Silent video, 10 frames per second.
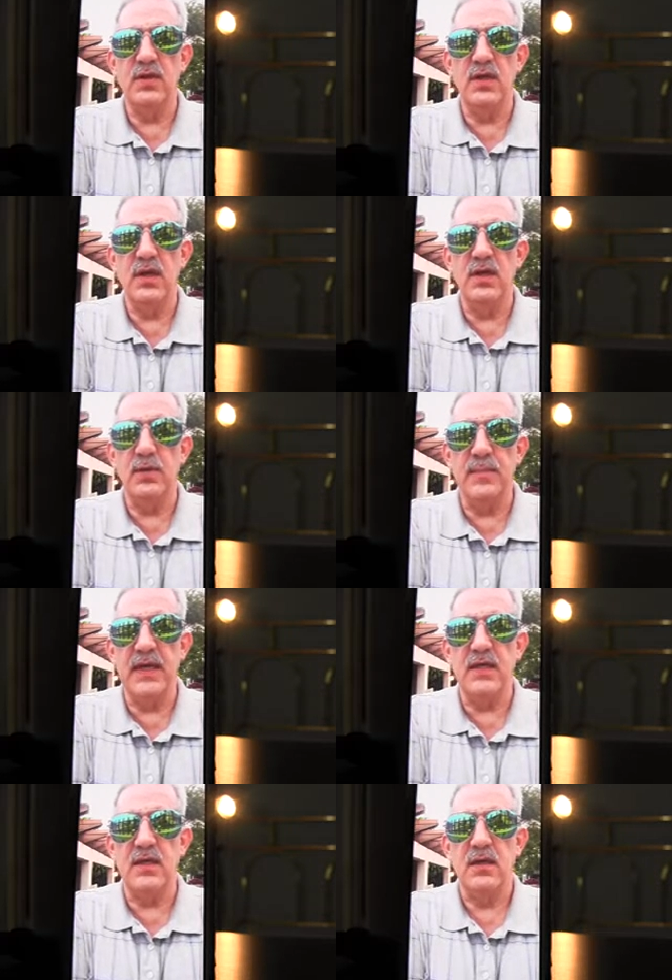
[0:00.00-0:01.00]
it could
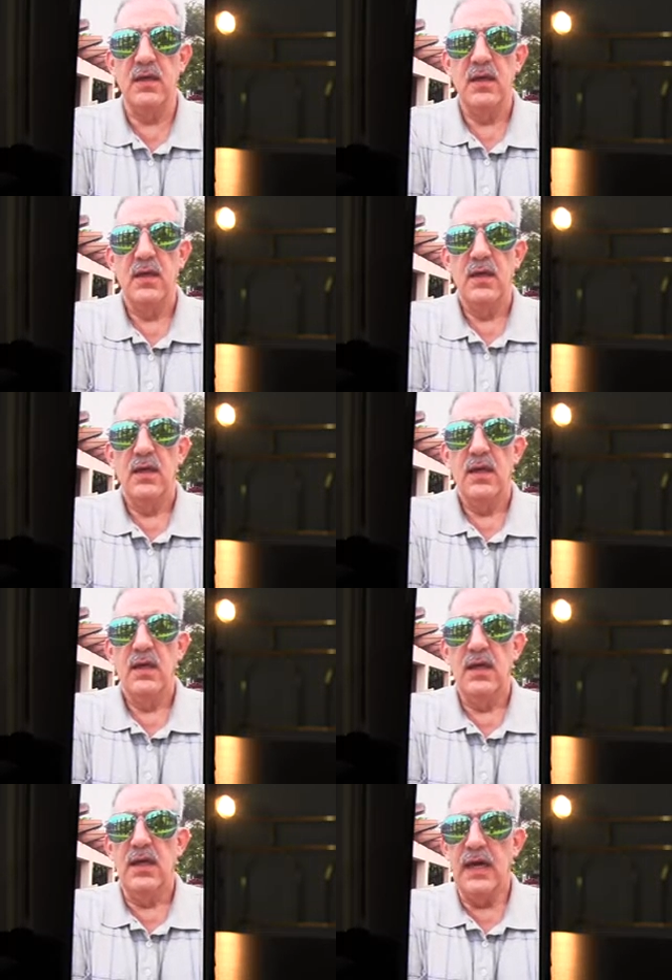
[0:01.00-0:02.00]
make
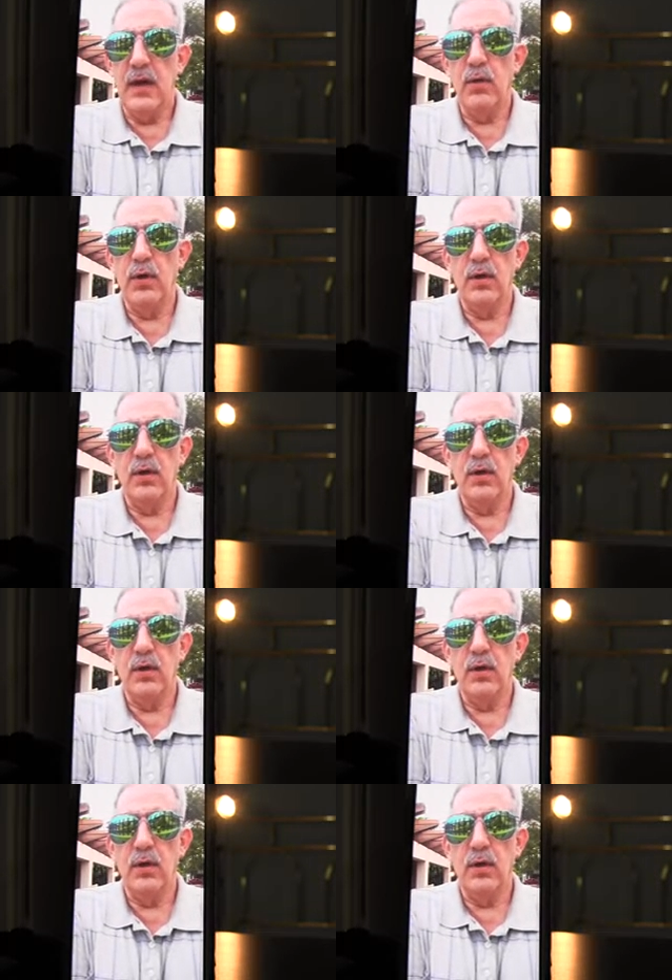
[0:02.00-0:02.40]
in our